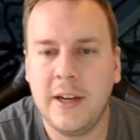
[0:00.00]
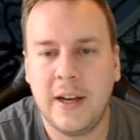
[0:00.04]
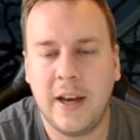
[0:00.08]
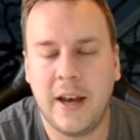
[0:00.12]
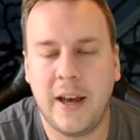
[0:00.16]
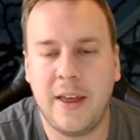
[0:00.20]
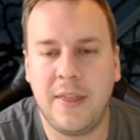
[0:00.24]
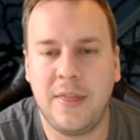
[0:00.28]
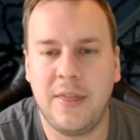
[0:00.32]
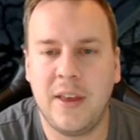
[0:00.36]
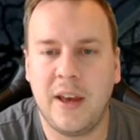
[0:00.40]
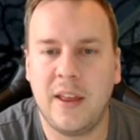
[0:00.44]

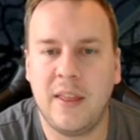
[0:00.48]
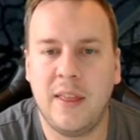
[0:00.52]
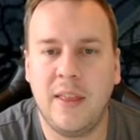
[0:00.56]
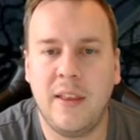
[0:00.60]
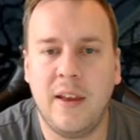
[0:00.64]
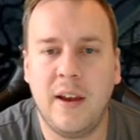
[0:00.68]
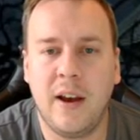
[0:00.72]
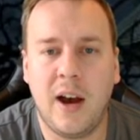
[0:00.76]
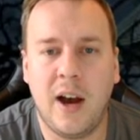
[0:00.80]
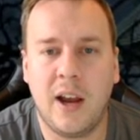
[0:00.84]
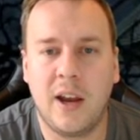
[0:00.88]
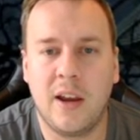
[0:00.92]
and then
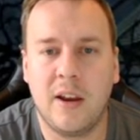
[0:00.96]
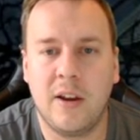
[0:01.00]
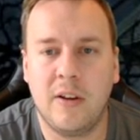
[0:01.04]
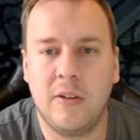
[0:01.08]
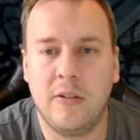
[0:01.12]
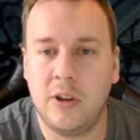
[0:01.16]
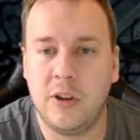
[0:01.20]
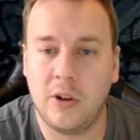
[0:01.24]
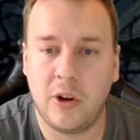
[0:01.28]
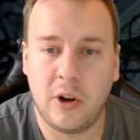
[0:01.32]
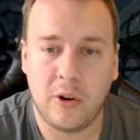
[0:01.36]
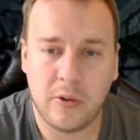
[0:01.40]
I,
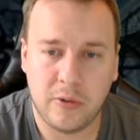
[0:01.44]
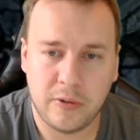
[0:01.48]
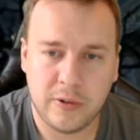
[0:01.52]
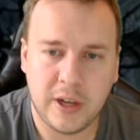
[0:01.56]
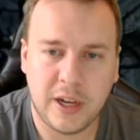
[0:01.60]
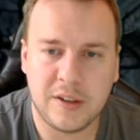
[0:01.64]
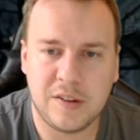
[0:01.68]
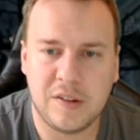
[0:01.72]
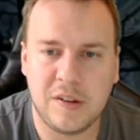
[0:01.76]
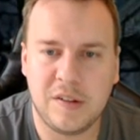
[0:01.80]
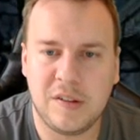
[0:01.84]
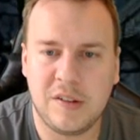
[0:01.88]
you know,
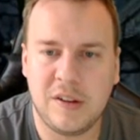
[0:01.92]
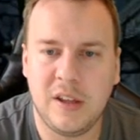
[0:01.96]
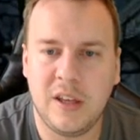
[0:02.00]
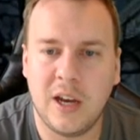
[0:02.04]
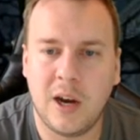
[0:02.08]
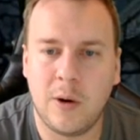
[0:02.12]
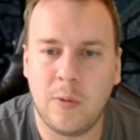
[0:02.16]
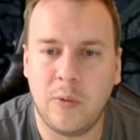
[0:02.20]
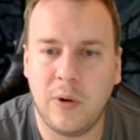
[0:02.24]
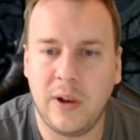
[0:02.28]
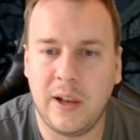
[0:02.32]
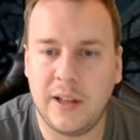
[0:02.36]
as you see, I
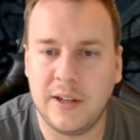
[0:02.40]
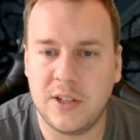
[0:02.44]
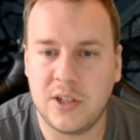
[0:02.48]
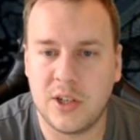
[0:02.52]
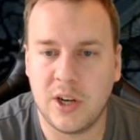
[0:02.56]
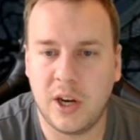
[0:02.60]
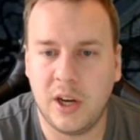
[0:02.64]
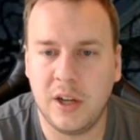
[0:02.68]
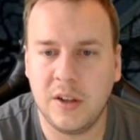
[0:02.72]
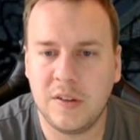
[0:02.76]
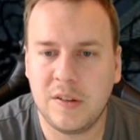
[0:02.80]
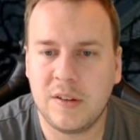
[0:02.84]
will
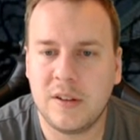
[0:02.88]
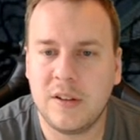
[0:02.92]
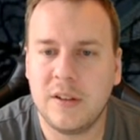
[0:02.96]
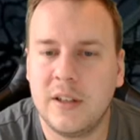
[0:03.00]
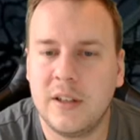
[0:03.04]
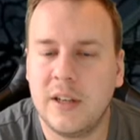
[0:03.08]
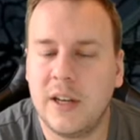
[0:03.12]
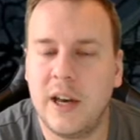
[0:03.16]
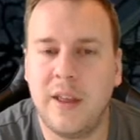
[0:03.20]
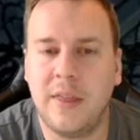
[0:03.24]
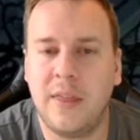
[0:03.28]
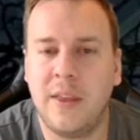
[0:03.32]
adjust,
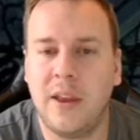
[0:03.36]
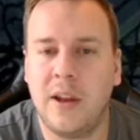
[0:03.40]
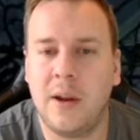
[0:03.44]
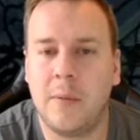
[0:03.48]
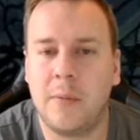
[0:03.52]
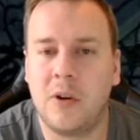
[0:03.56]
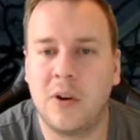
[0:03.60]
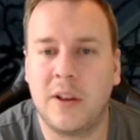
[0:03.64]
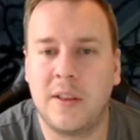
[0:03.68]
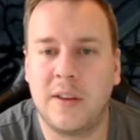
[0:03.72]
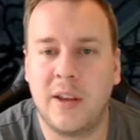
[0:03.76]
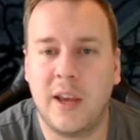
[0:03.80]
and then I'm
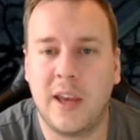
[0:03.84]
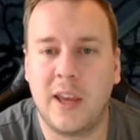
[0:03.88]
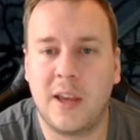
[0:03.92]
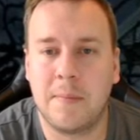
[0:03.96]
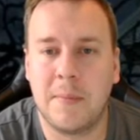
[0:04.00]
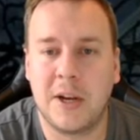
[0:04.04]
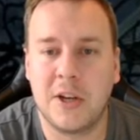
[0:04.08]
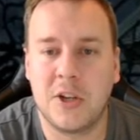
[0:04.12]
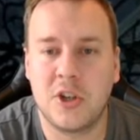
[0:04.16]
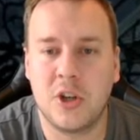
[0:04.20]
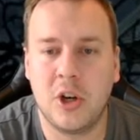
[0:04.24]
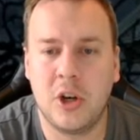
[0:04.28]
gonna take
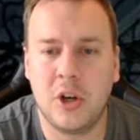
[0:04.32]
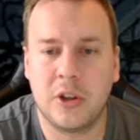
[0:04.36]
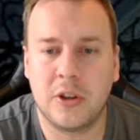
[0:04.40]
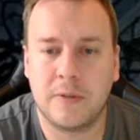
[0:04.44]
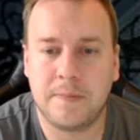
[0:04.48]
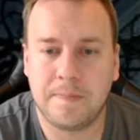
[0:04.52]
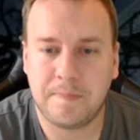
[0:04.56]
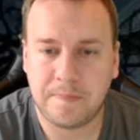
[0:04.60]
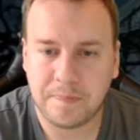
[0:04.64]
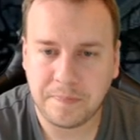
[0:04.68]
my shot.